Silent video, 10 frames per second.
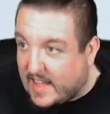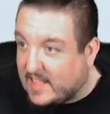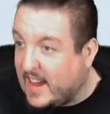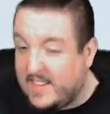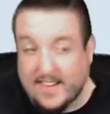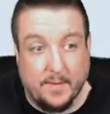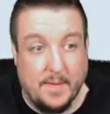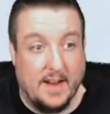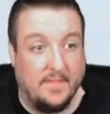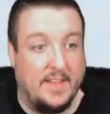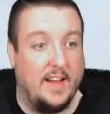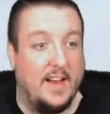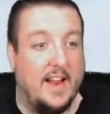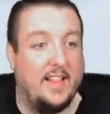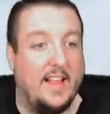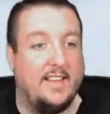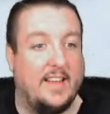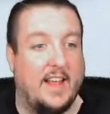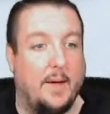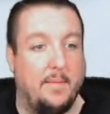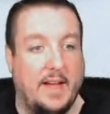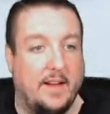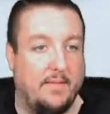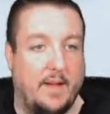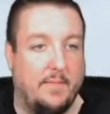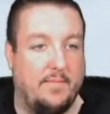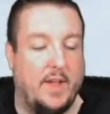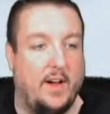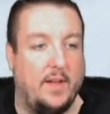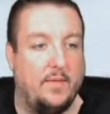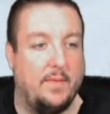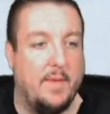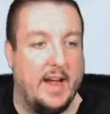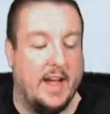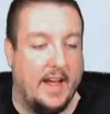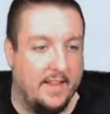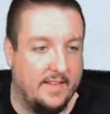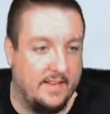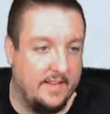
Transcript: There it is. That LASIK, man. I'm telling you, that LASIK helped me a ton with my eyes.